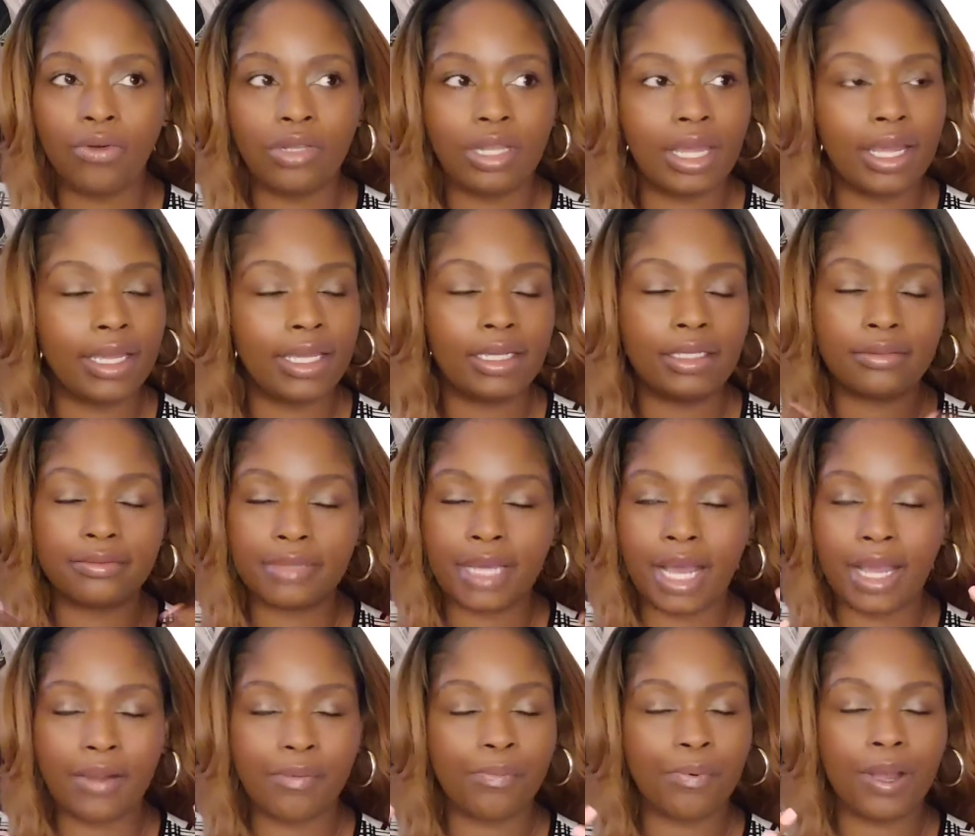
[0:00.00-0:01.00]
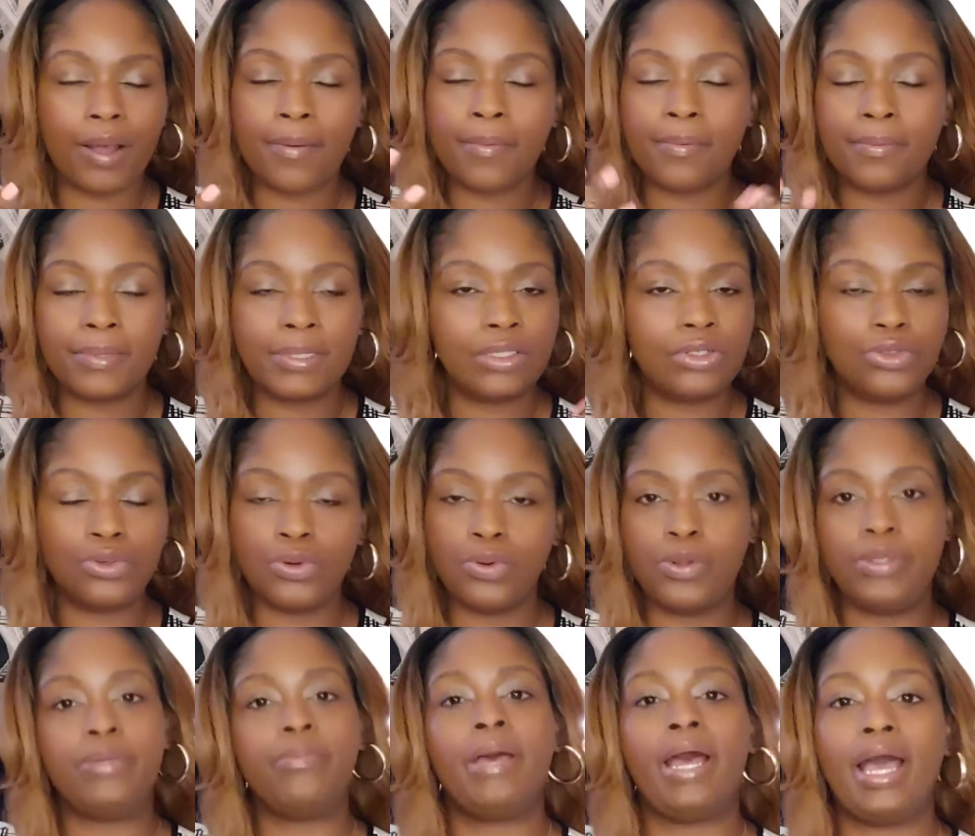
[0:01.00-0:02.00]
Like I could probably do it
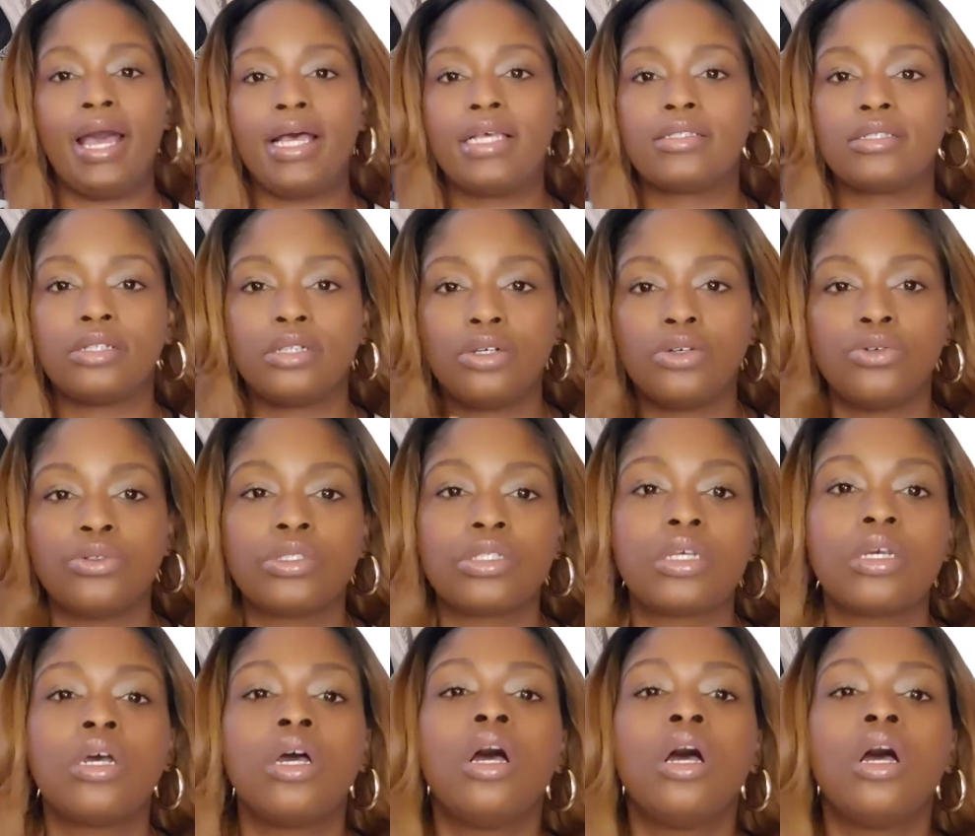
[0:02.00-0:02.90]
with my eyes closed